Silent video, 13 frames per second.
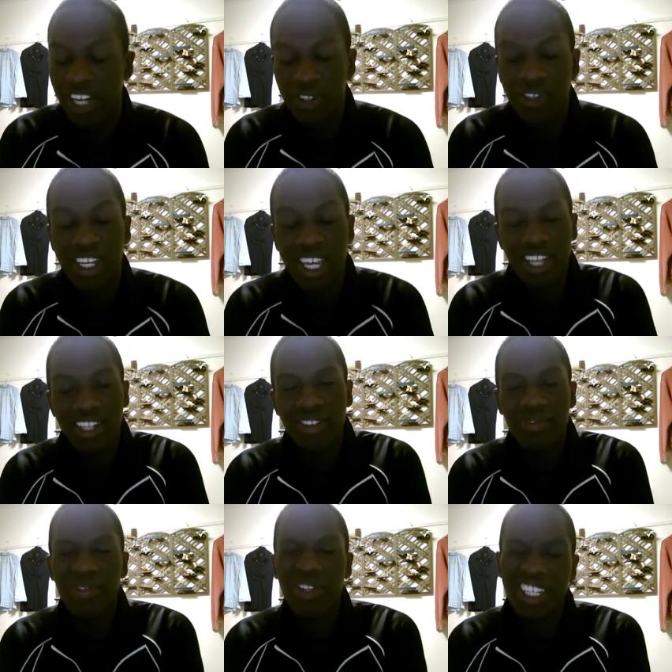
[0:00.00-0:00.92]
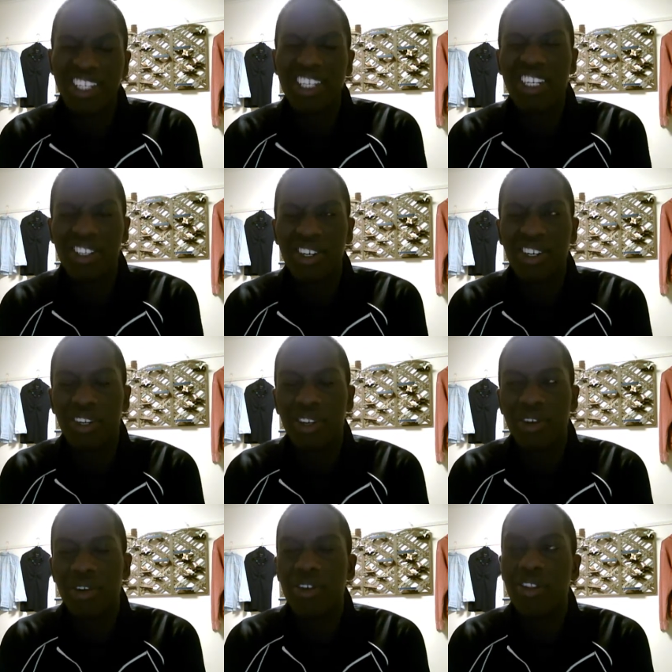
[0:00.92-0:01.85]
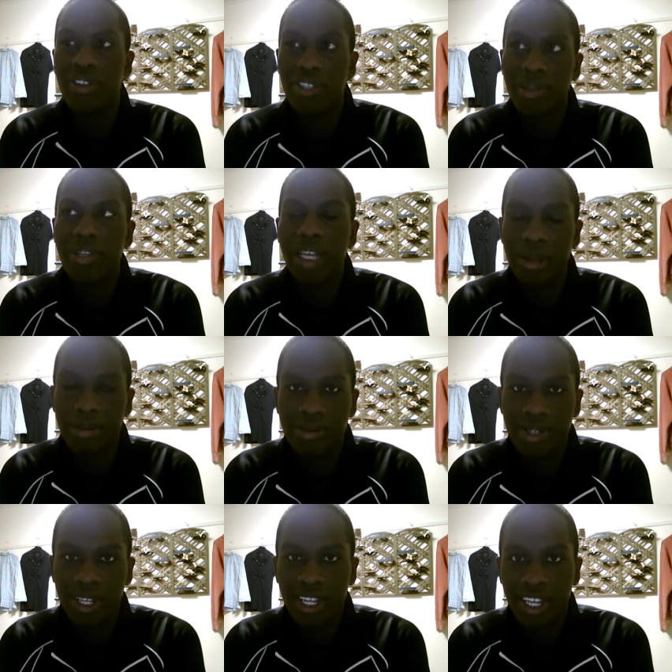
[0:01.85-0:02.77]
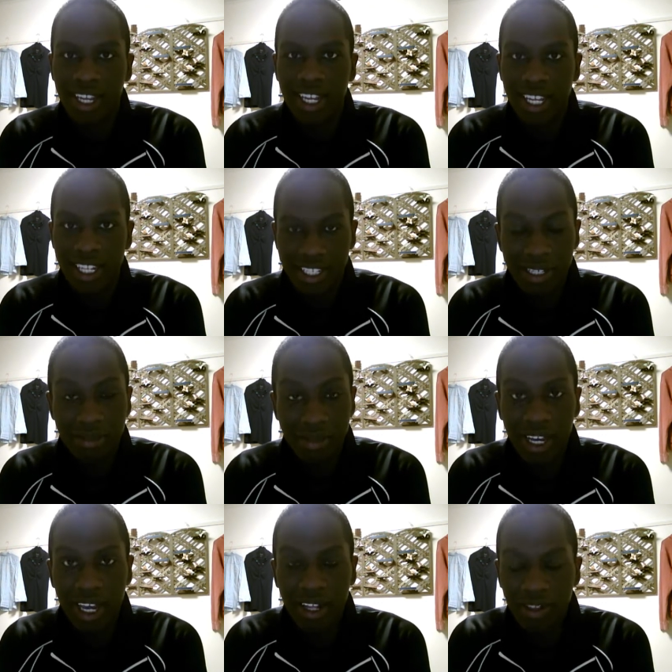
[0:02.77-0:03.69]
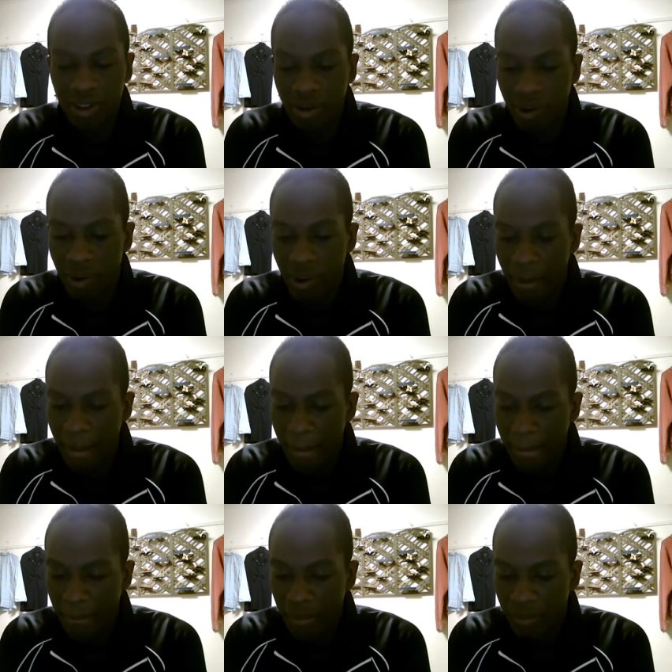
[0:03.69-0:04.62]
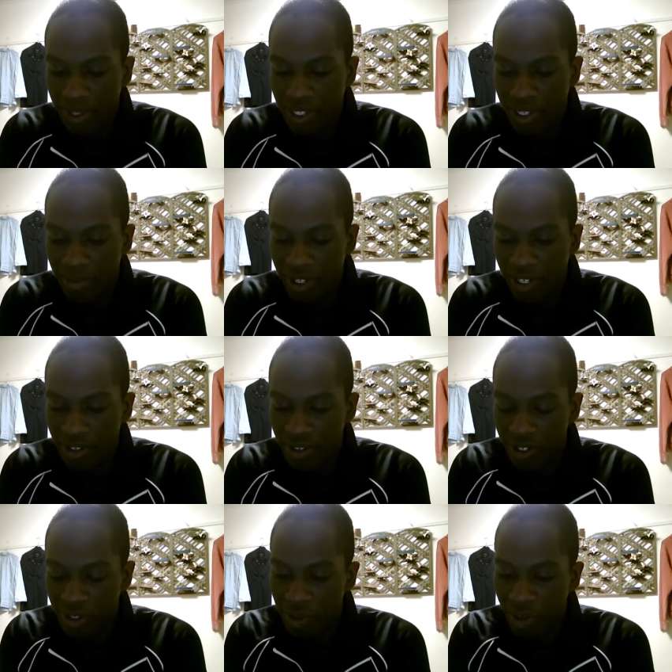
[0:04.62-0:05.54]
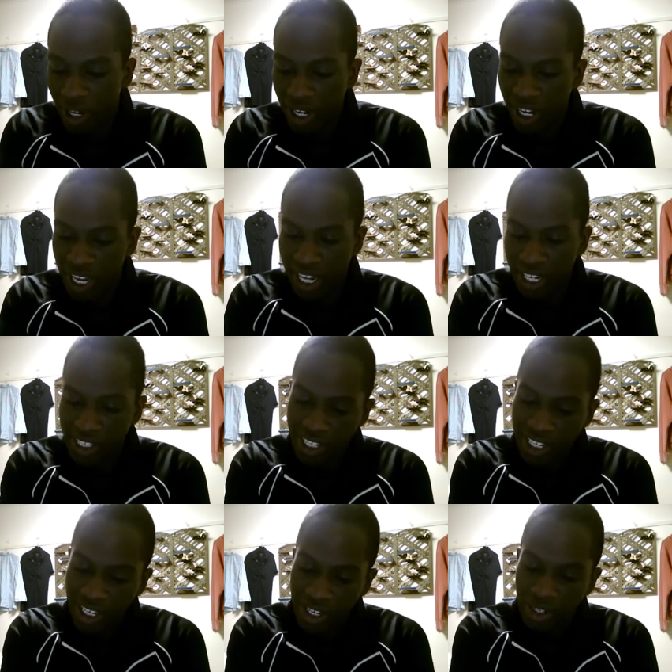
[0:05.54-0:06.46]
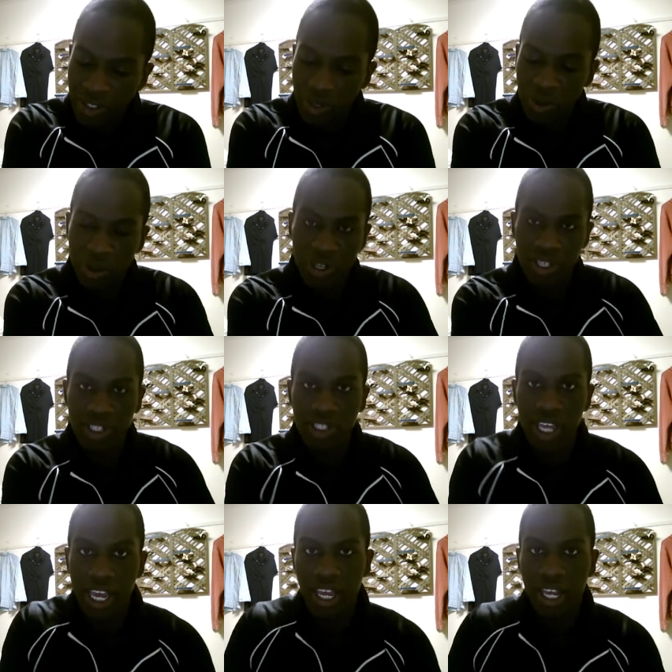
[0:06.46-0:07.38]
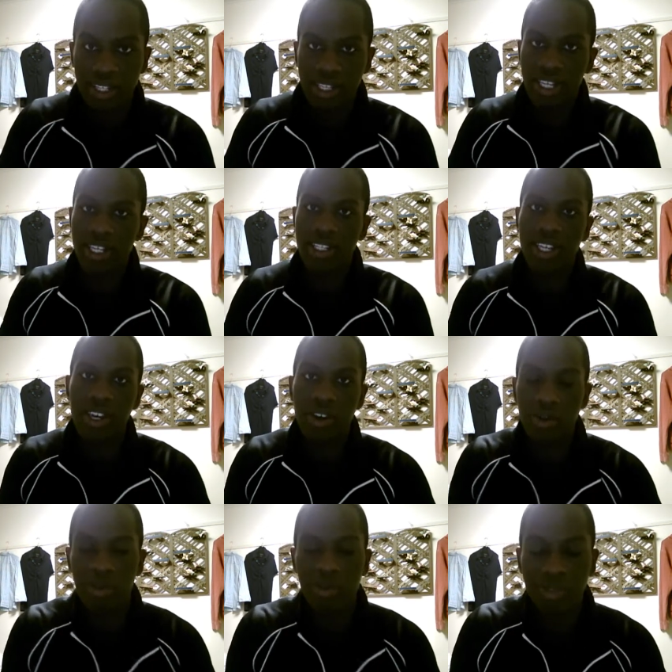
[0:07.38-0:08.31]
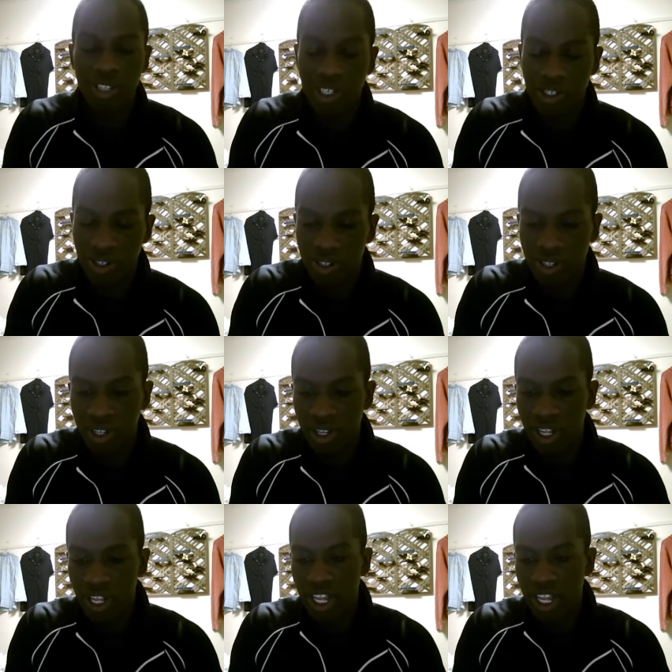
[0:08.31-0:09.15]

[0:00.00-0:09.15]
Actually, you can't really teach it alone, although sometimes it seems like I do with some teachers, but it's geared towards ALTs and homeroom teachers.